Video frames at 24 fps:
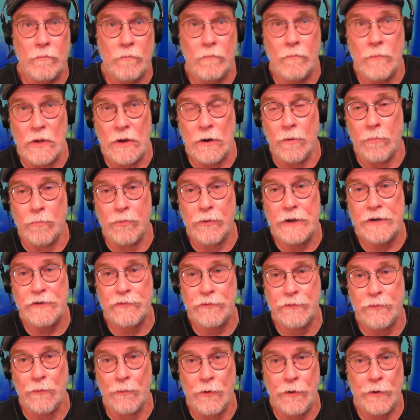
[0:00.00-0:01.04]
you know,
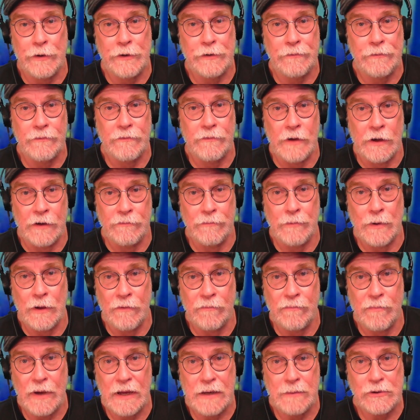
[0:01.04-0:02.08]
preach the word
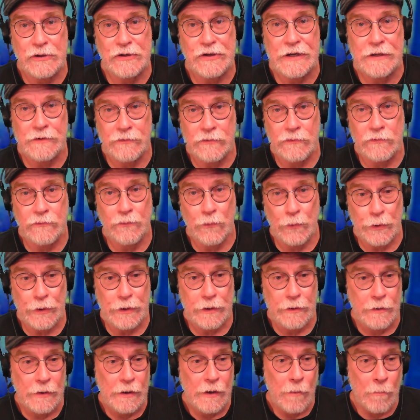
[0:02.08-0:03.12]
of baby Jesus for
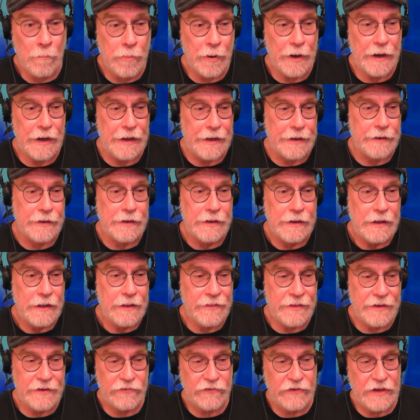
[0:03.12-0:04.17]
you. But
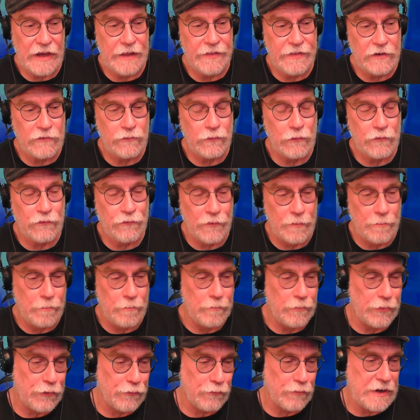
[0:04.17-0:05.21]
this guy, this was
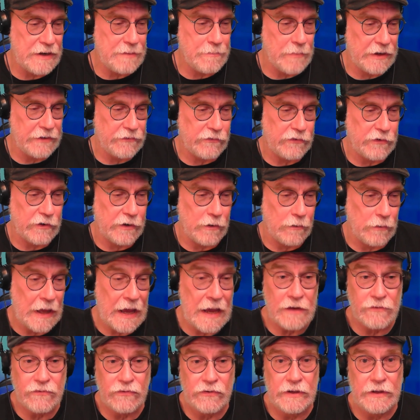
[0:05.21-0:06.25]
from 3 months ago.
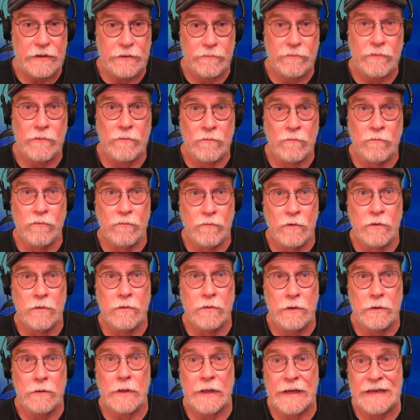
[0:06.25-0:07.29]
Actually,
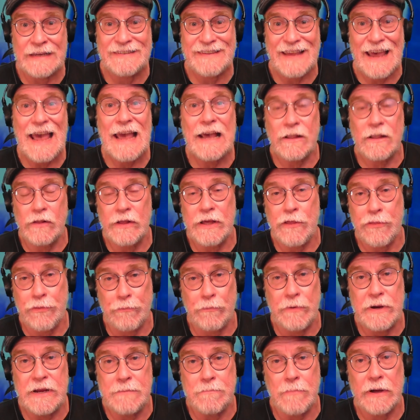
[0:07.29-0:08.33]
exactly
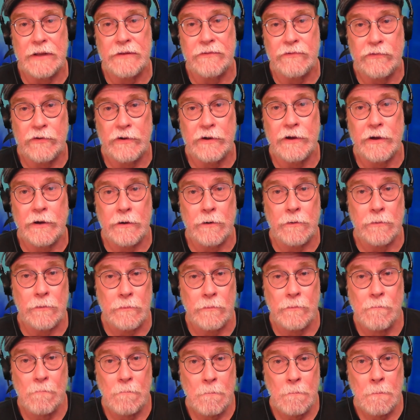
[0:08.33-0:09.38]
3 months ago.
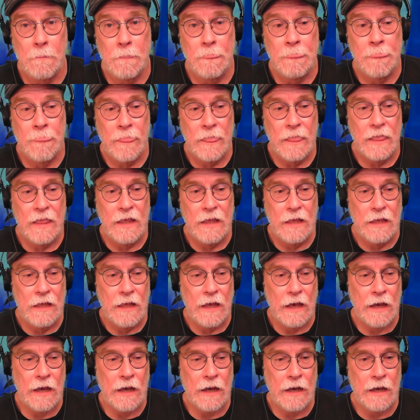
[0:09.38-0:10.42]

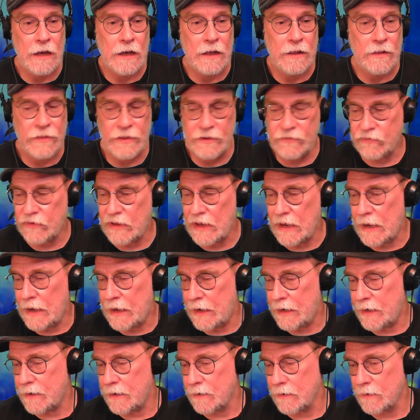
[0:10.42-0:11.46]
This
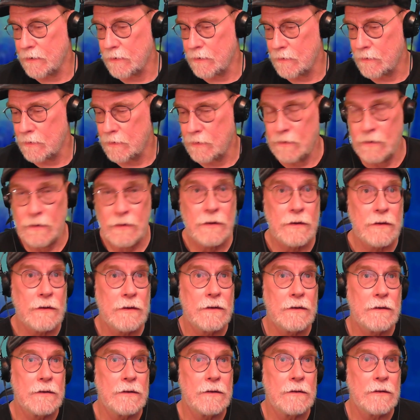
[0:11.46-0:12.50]
guy,
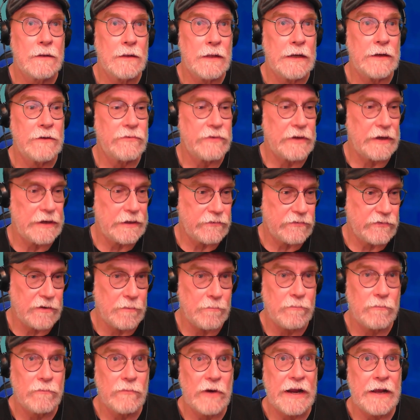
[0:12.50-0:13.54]
he's like
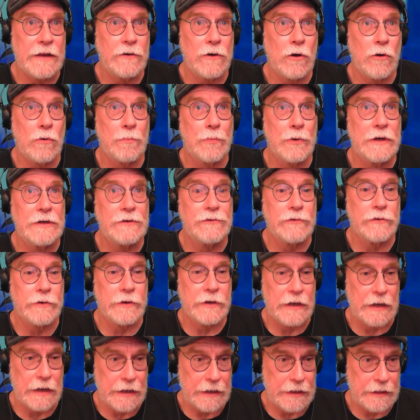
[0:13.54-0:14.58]
some rando preacher
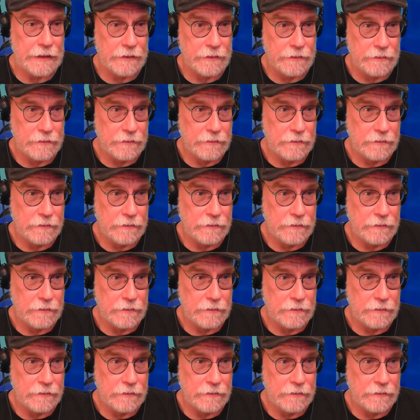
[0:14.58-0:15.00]
guy.